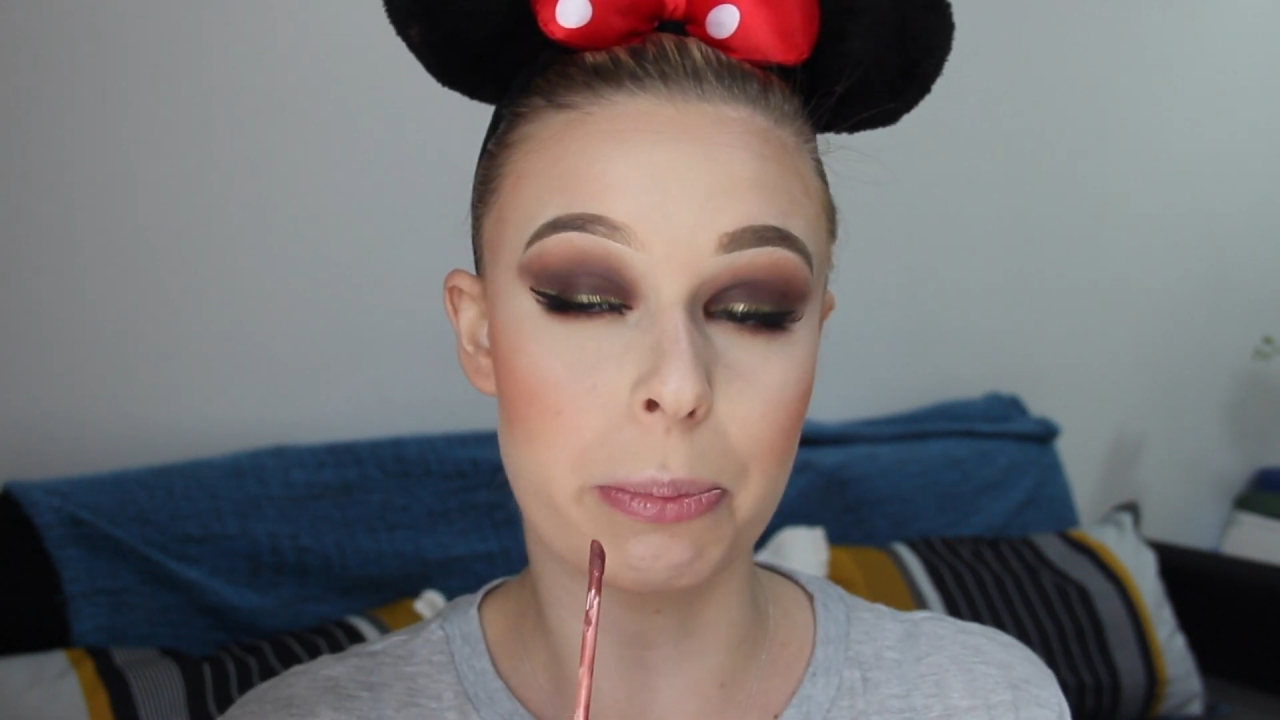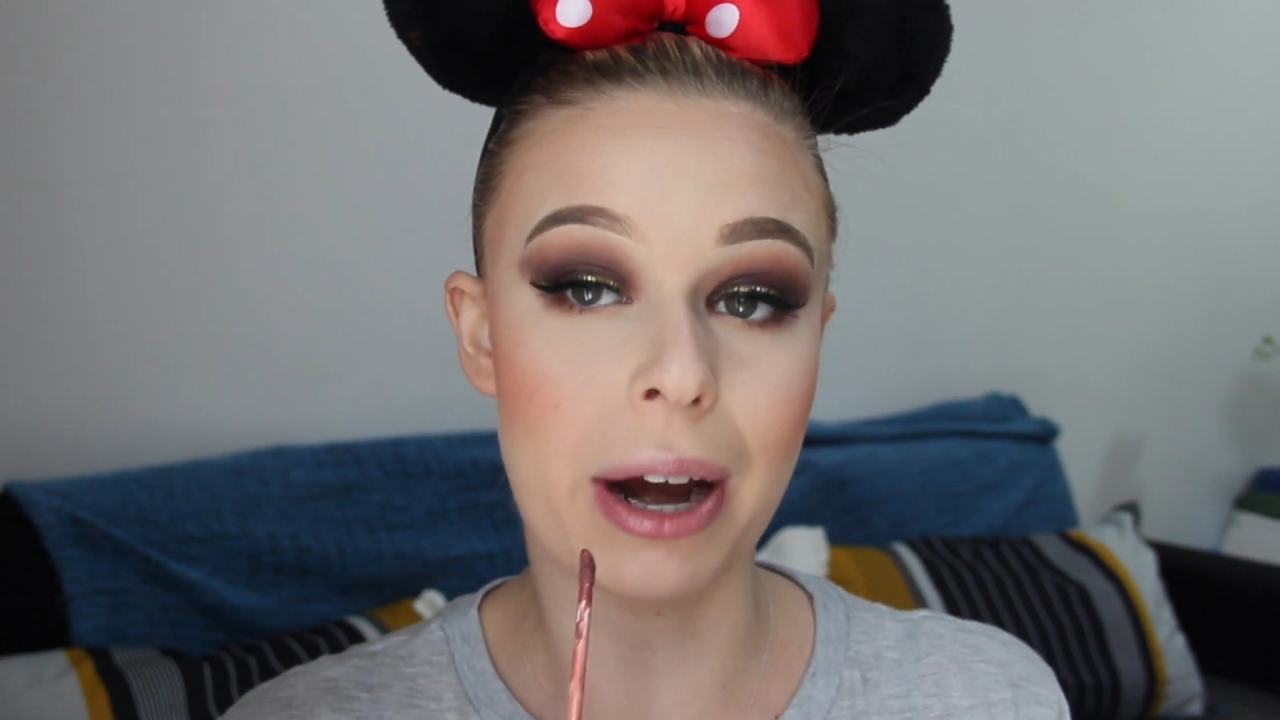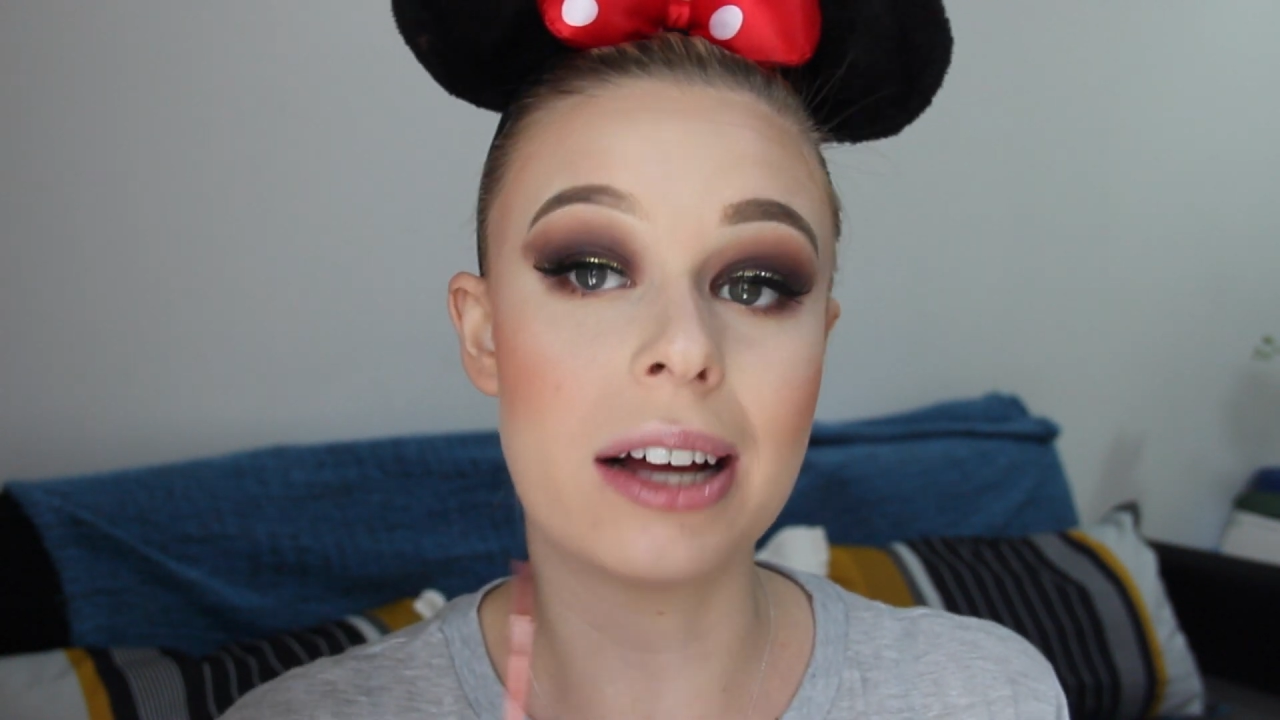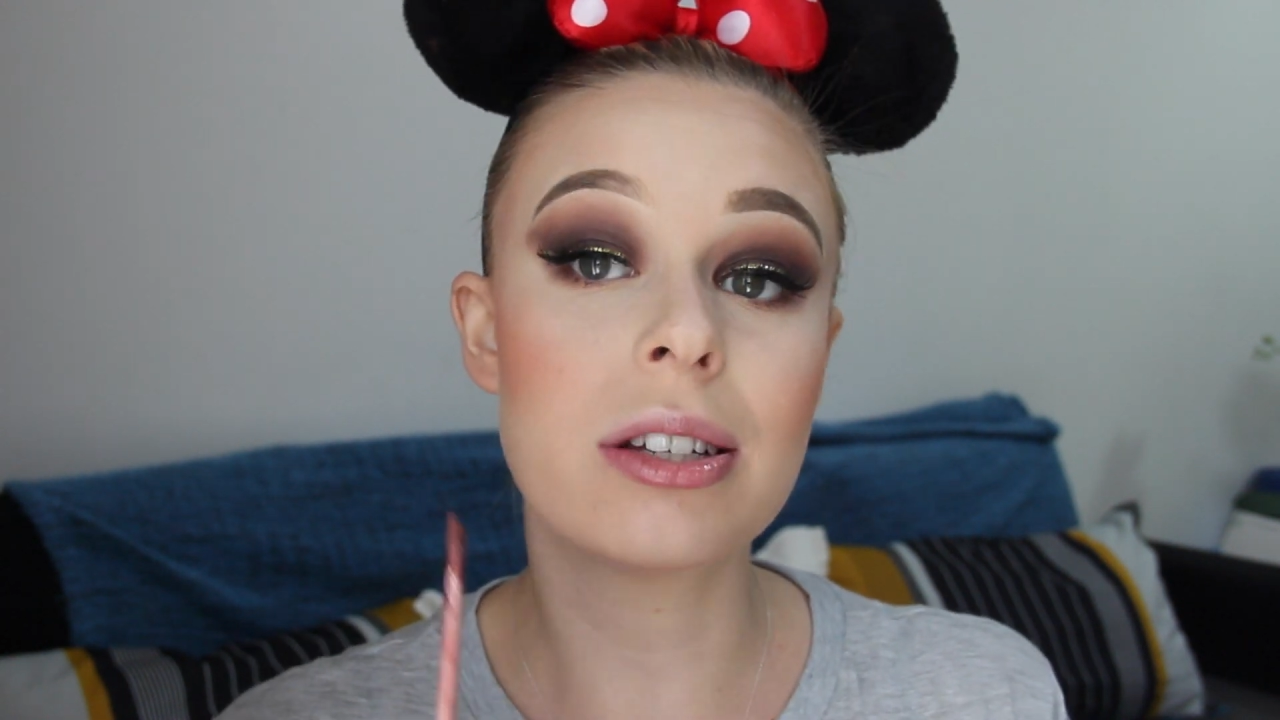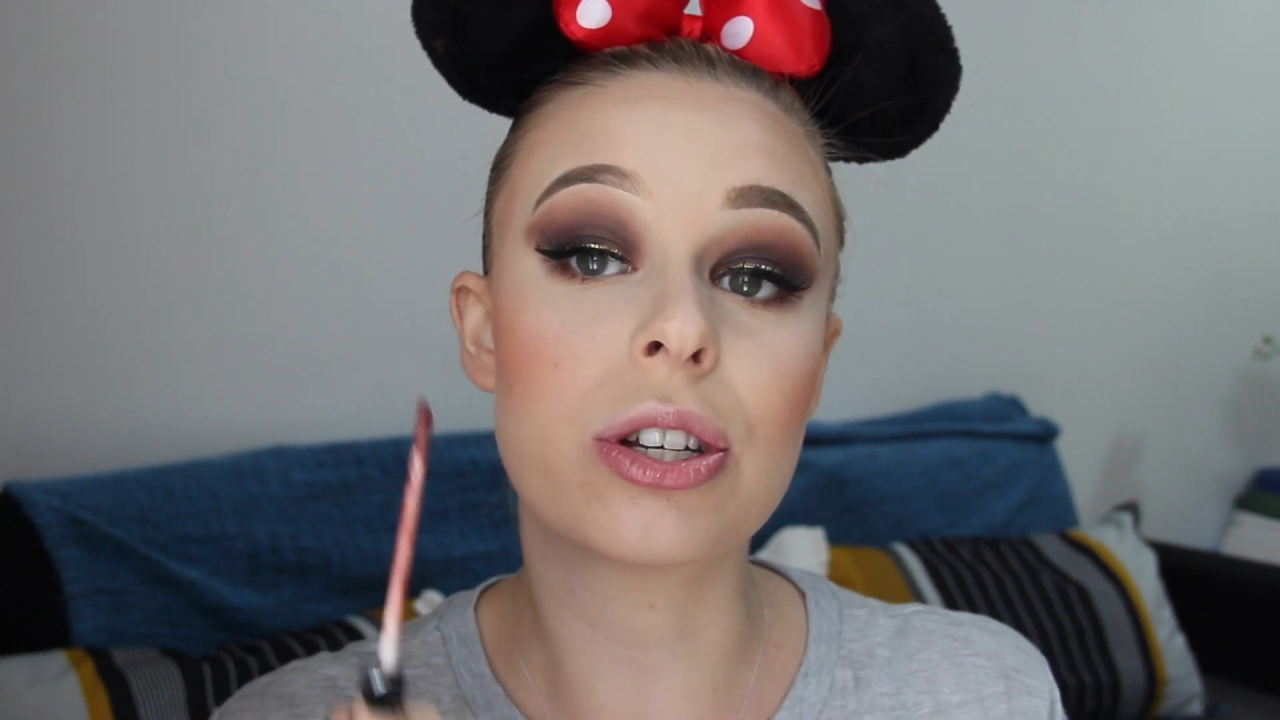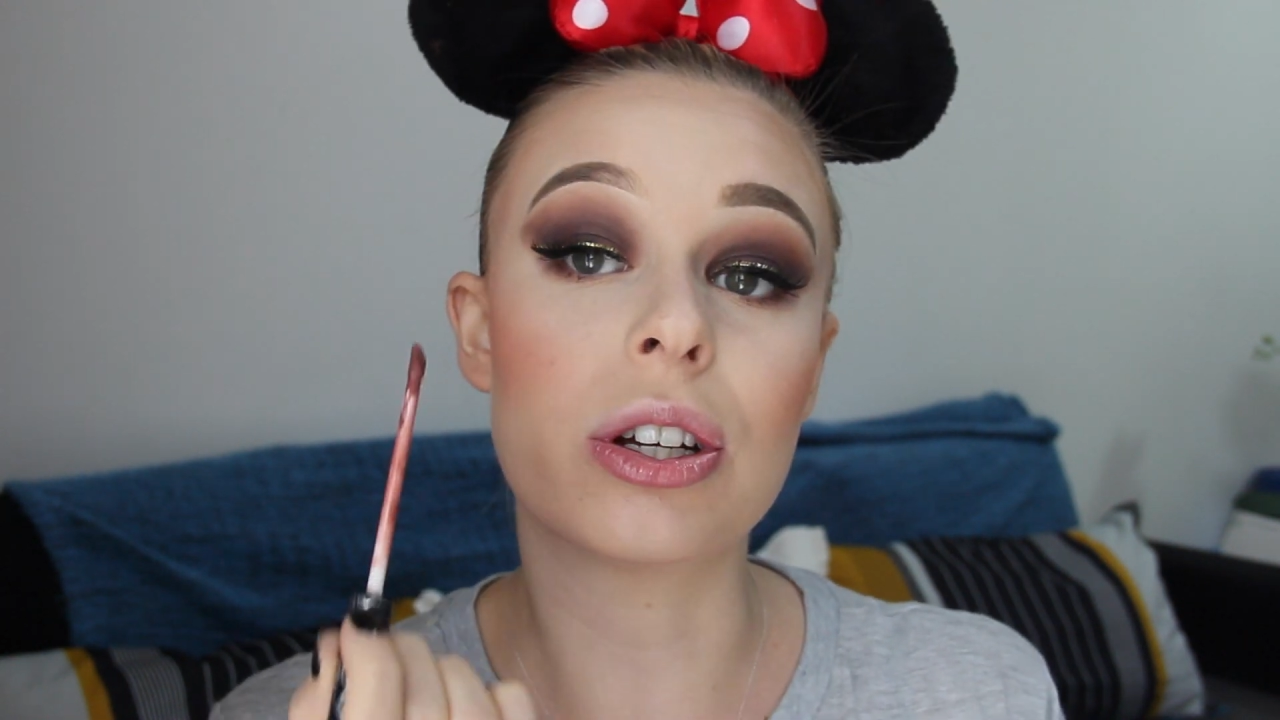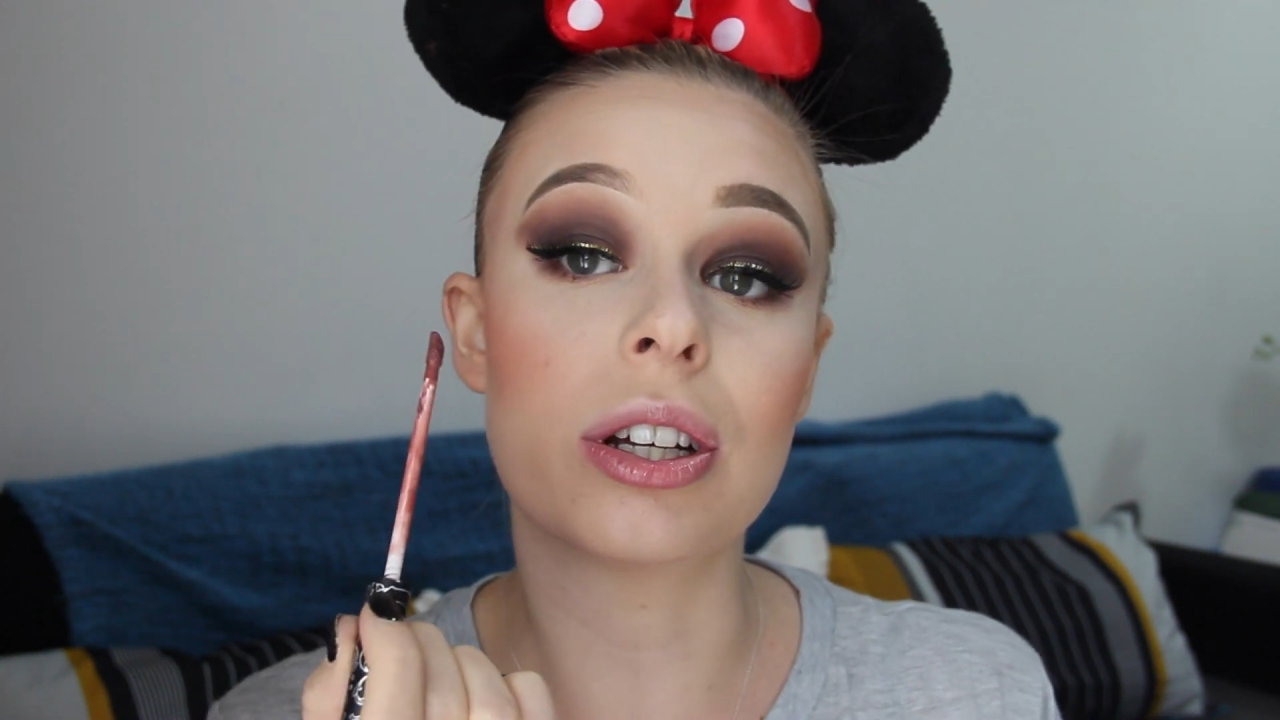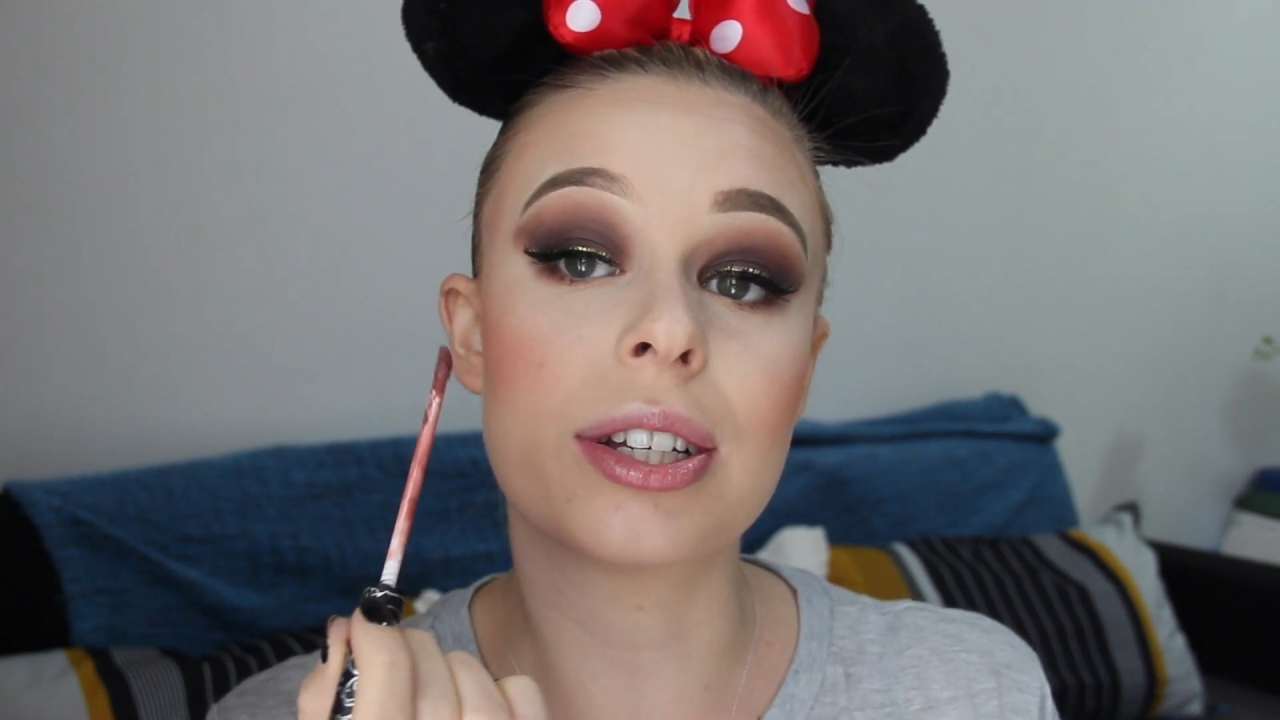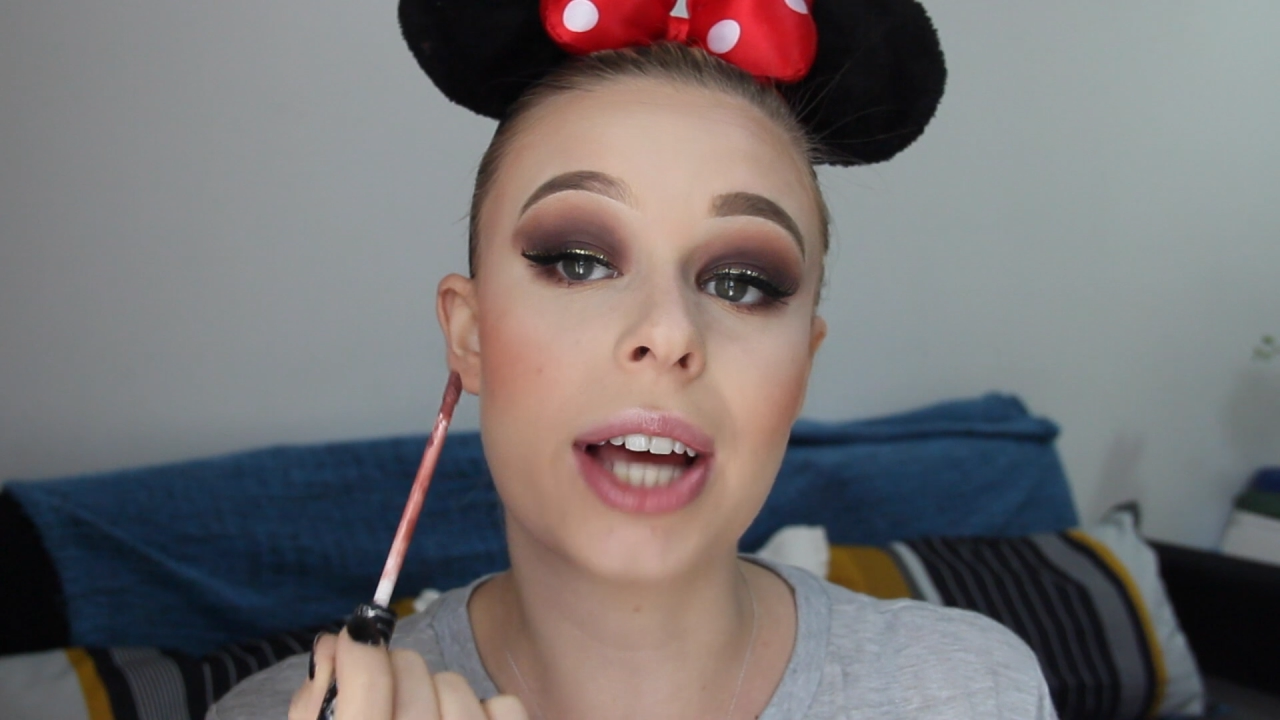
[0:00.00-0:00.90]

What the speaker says: brown to